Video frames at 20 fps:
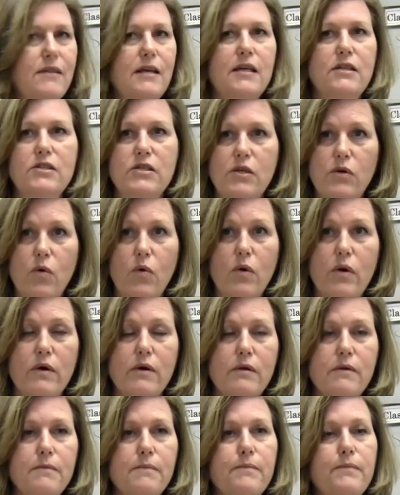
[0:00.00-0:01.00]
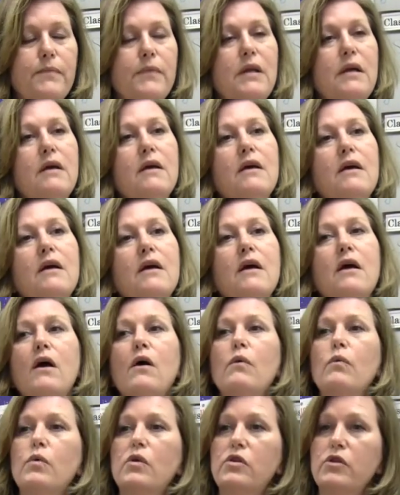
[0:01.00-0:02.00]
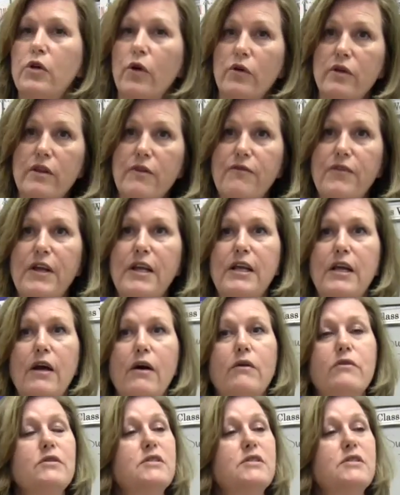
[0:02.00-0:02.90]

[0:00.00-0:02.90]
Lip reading: things in order. We'll go to the video.